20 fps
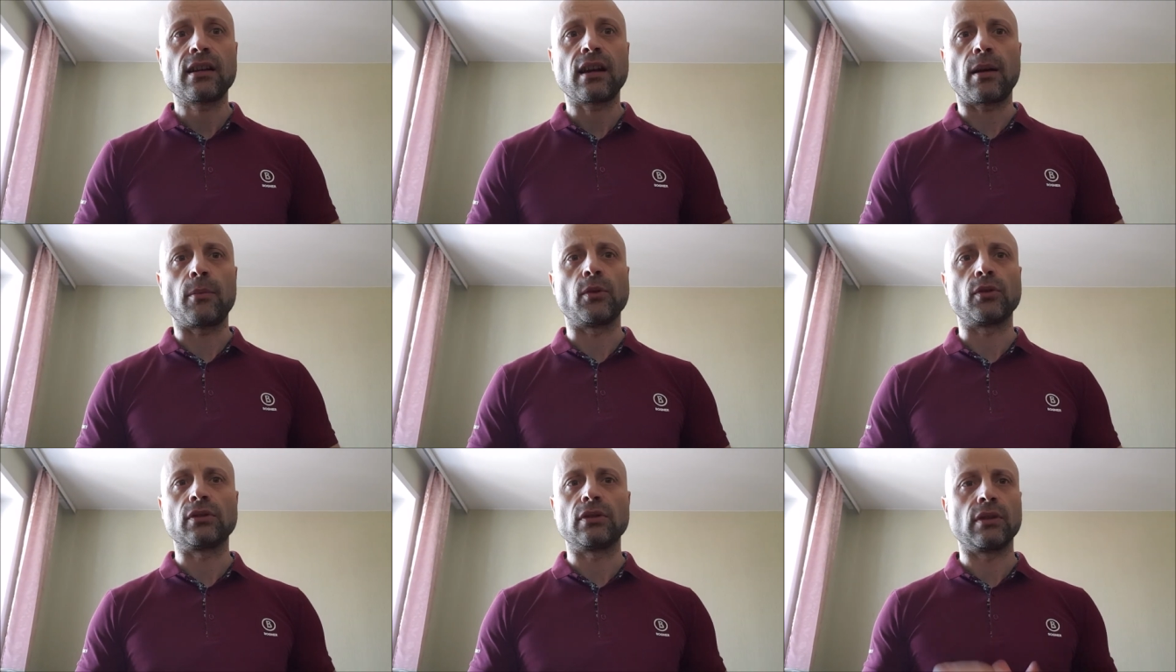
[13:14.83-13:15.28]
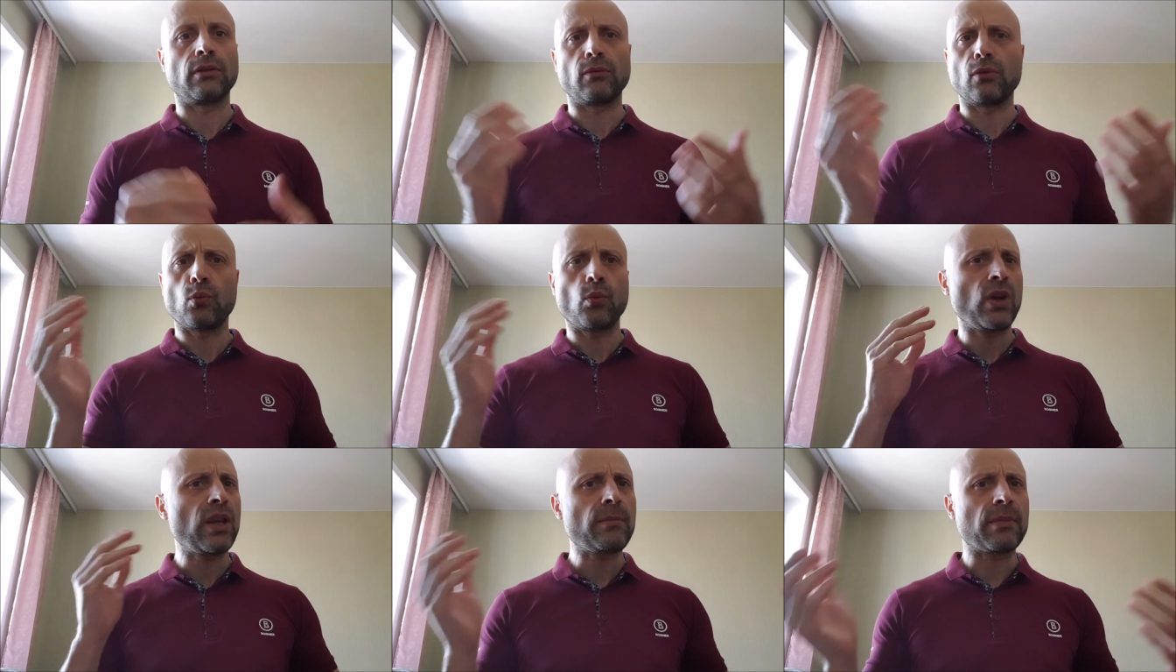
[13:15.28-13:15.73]
among the
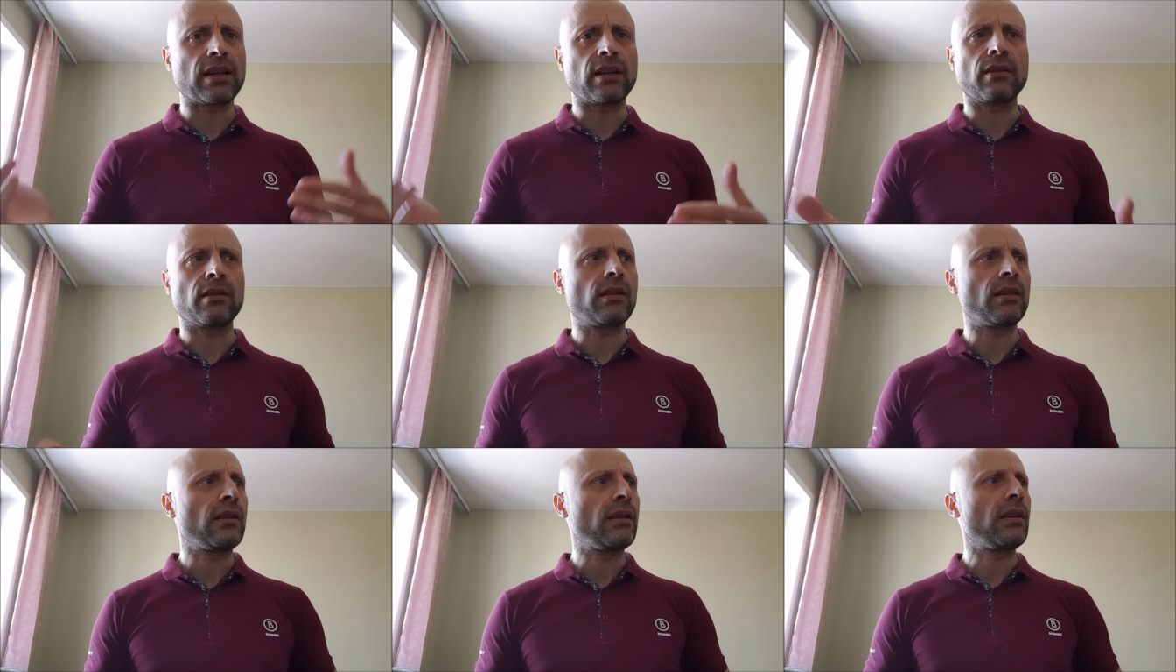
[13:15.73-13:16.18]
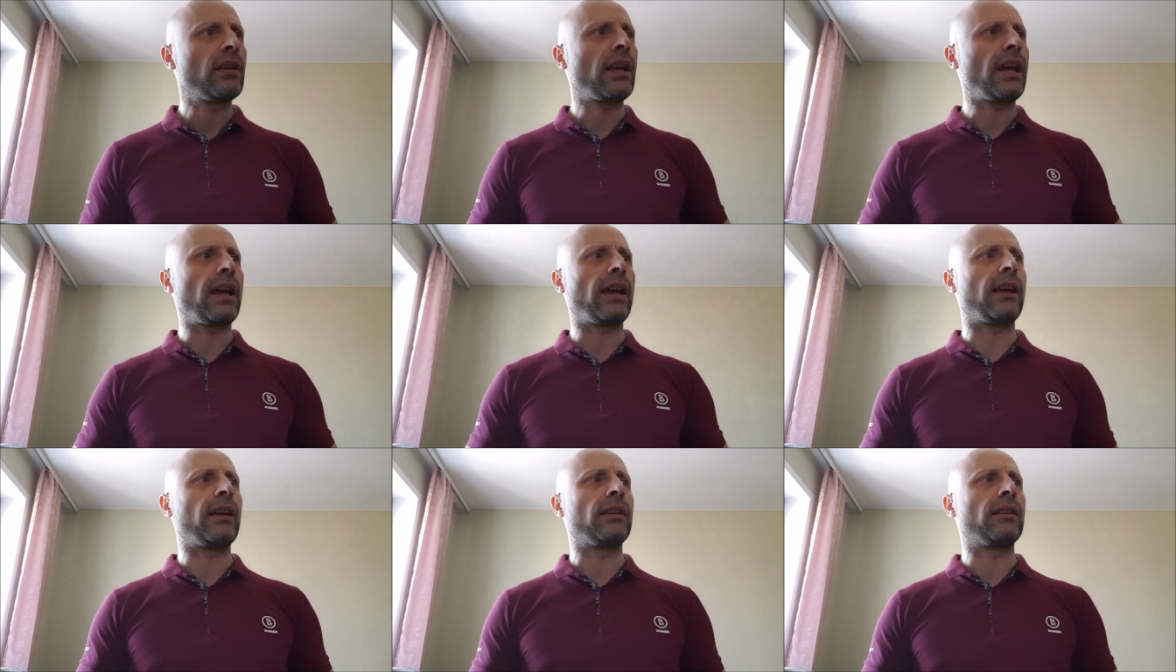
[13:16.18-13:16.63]
women
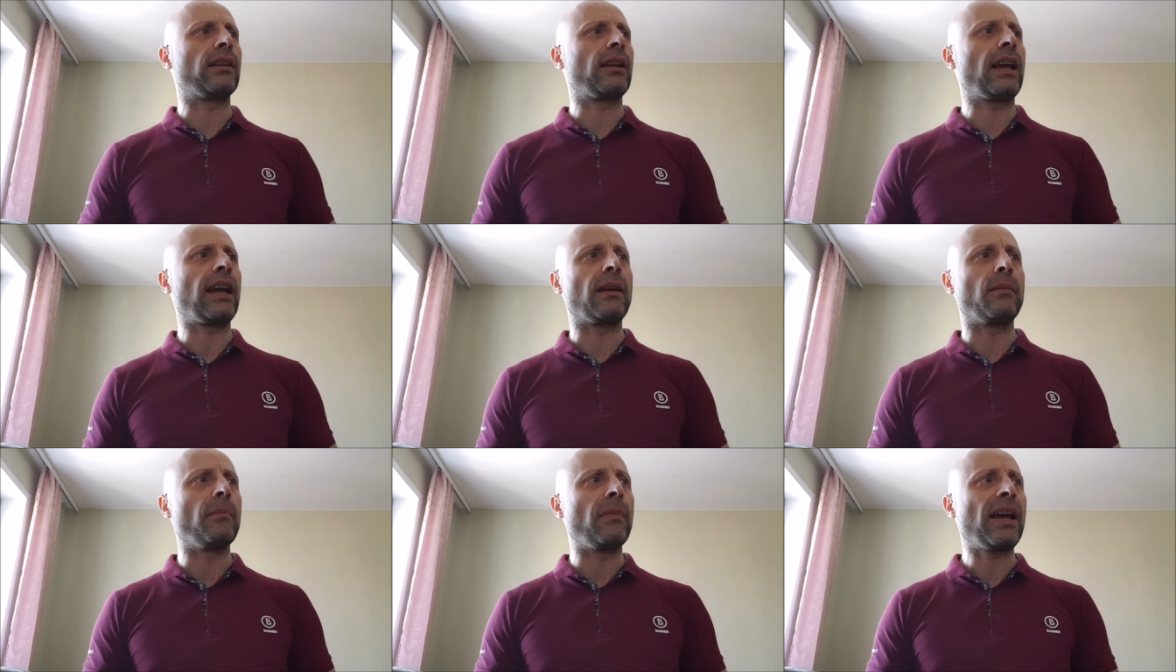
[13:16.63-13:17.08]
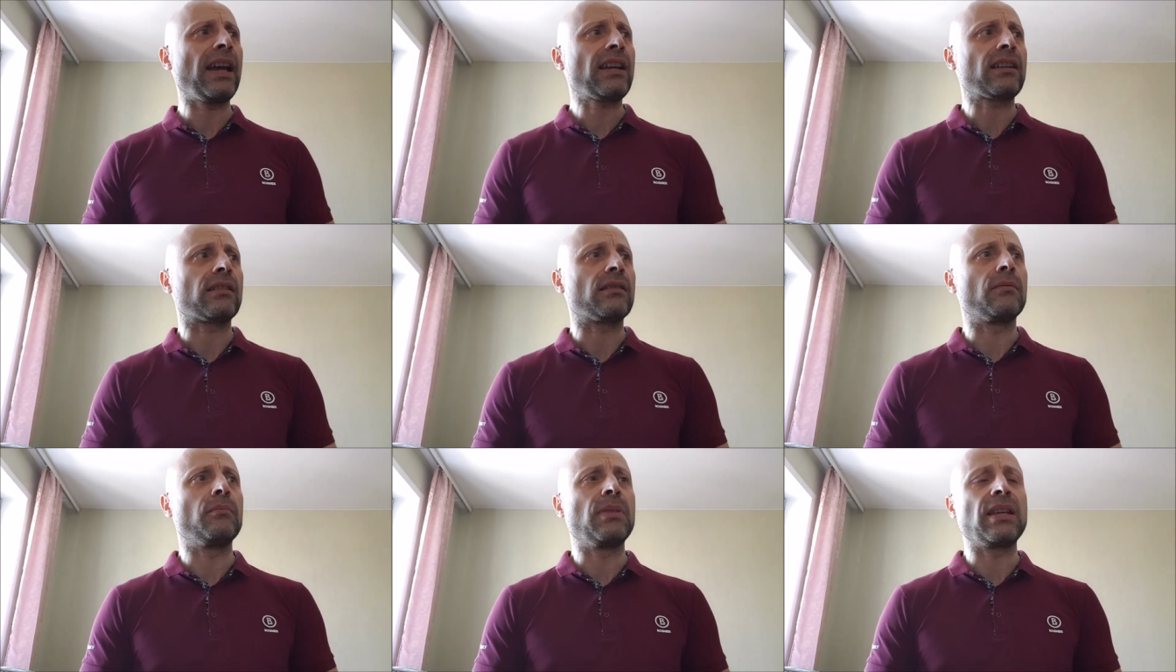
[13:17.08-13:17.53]
and
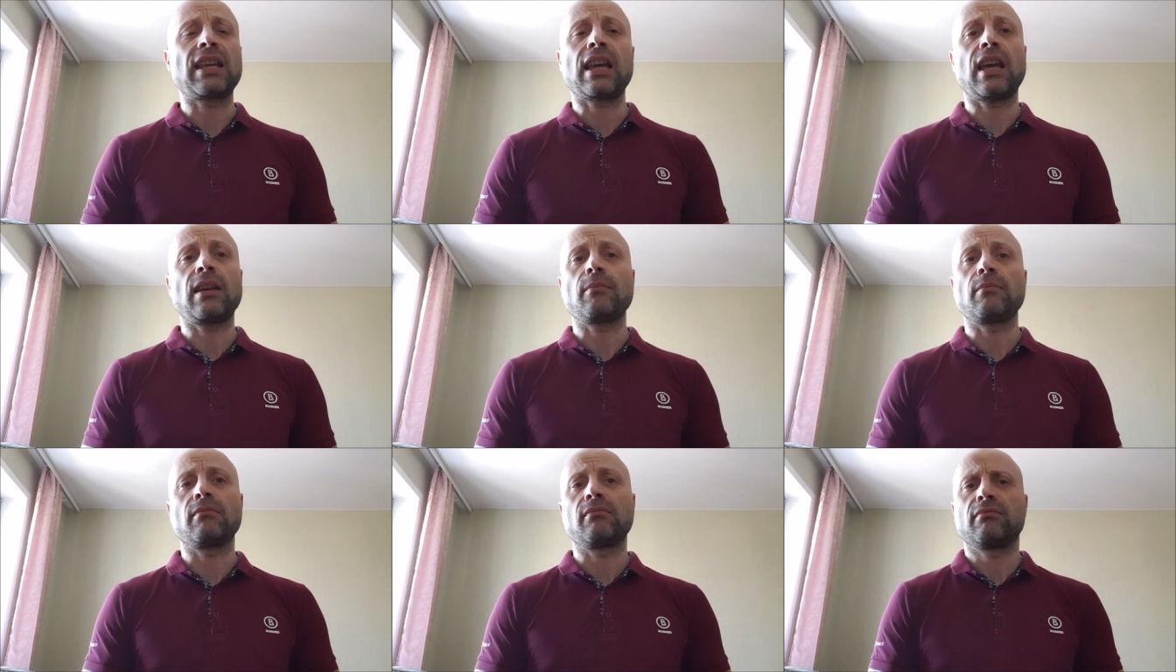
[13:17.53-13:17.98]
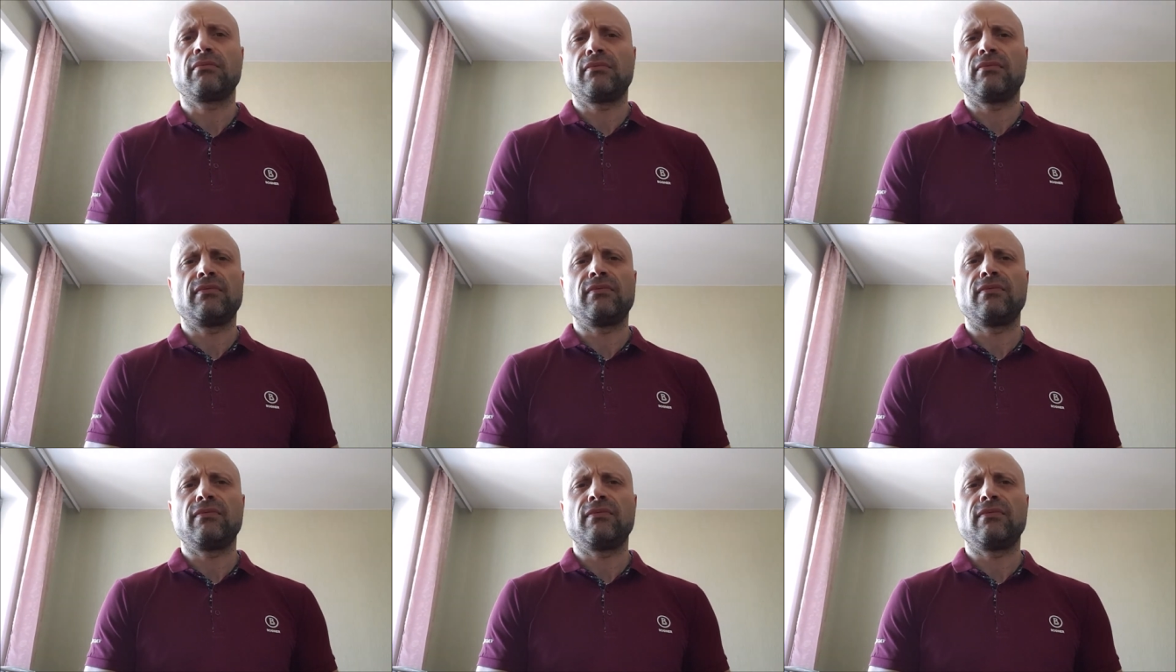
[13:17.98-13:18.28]
men became